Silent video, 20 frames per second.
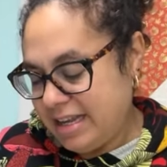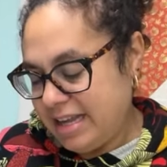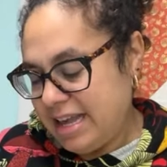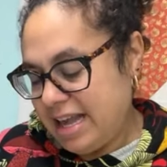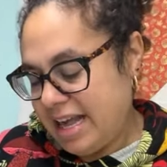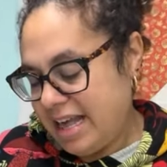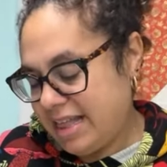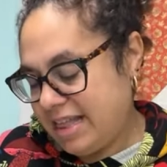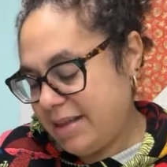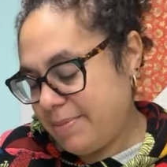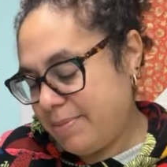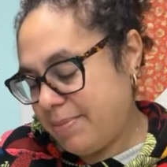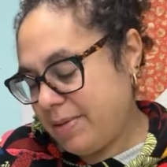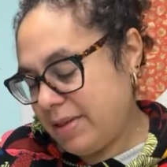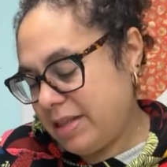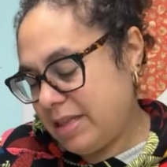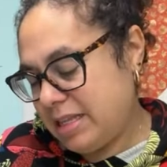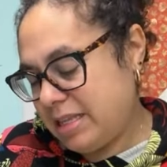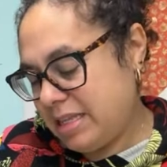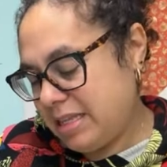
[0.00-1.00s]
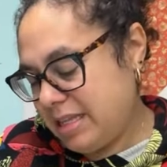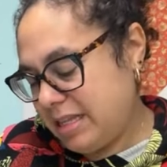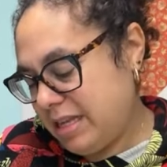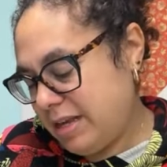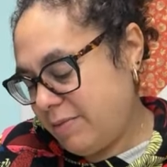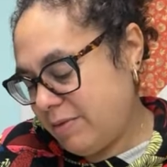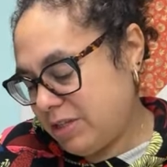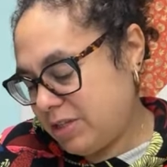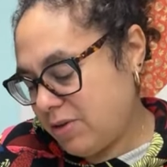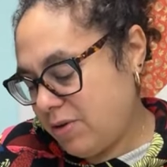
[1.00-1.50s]
And it
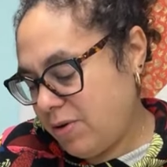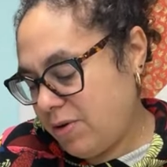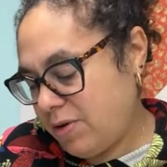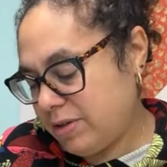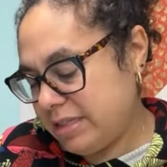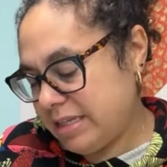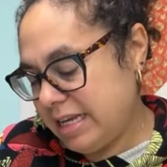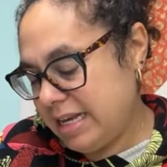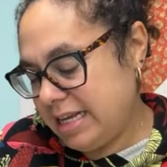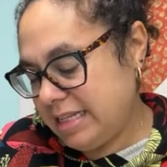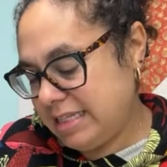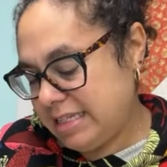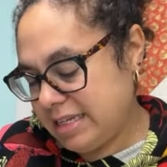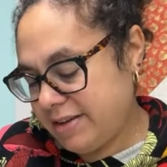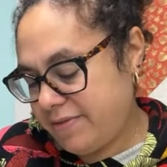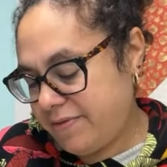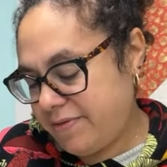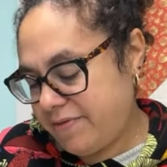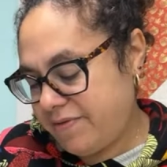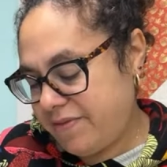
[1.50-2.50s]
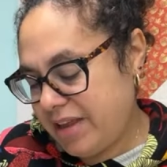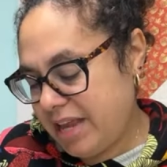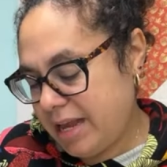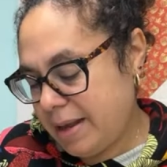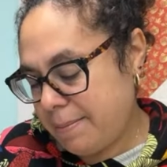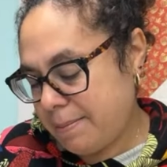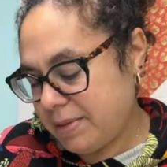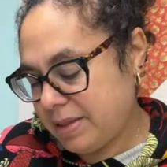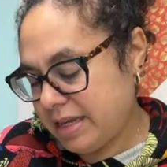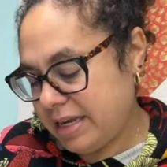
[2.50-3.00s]
was called It's a
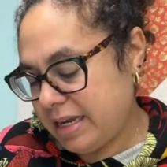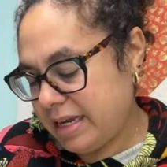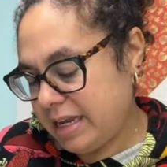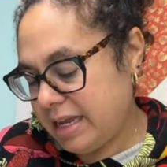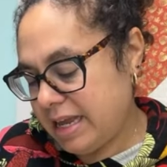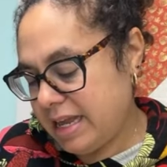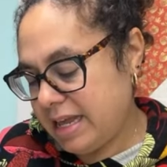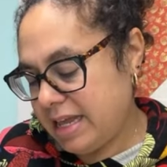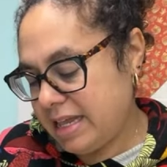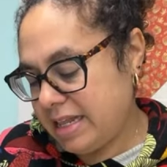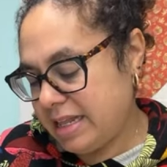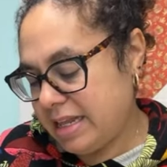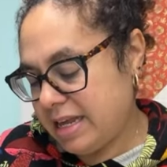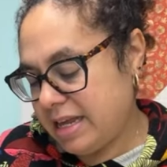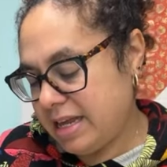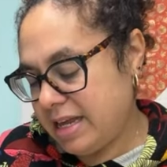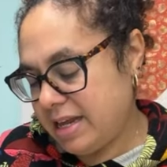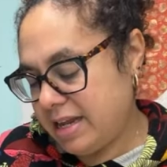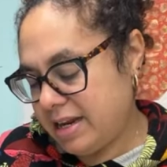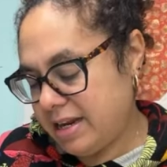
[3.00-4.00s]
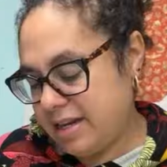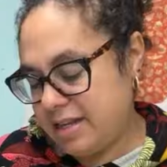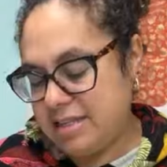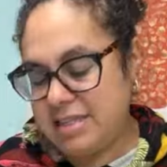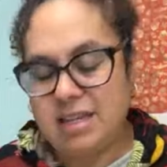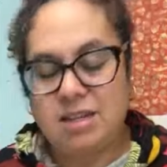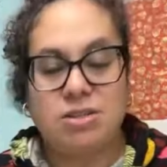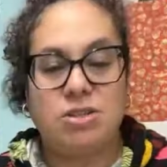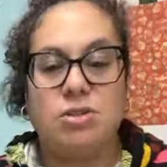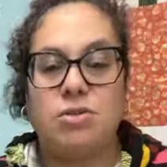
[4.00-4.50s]
Family, and then it
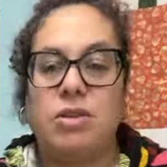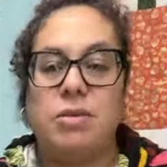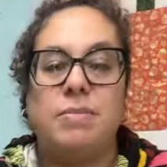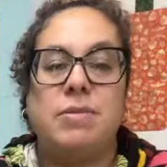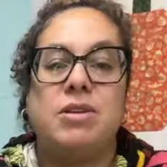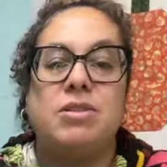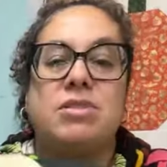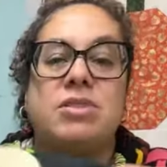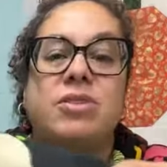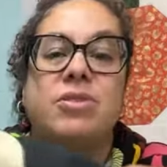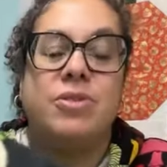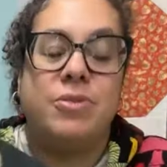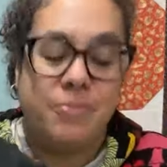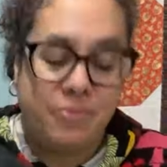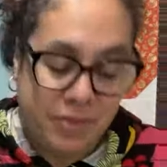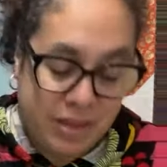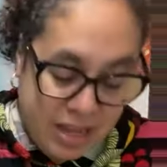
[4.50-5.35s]
tells you the musical.